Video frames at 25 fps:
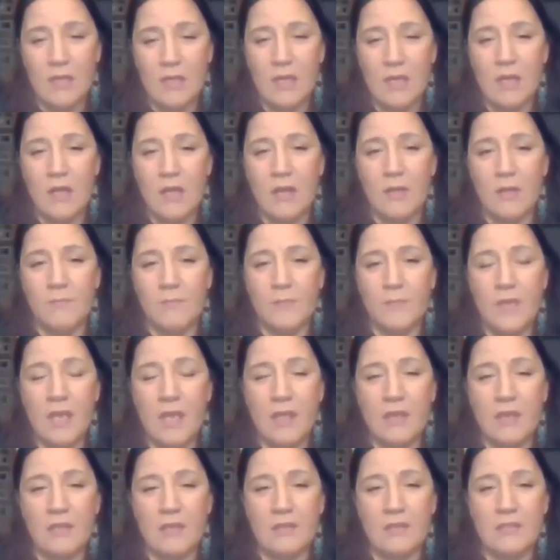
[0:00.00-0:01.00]

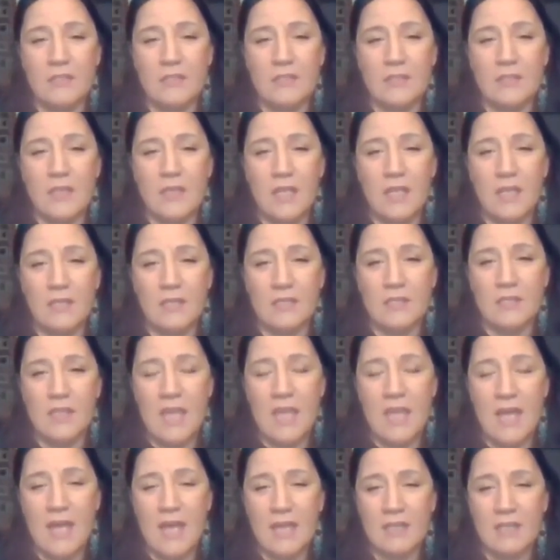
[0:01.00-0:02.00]
And
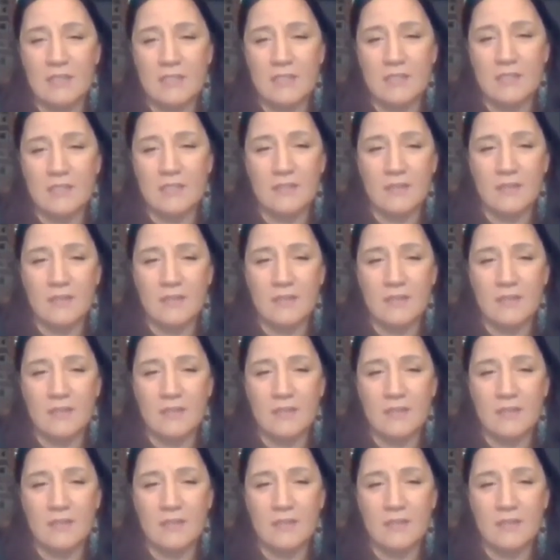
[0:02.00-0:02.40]
that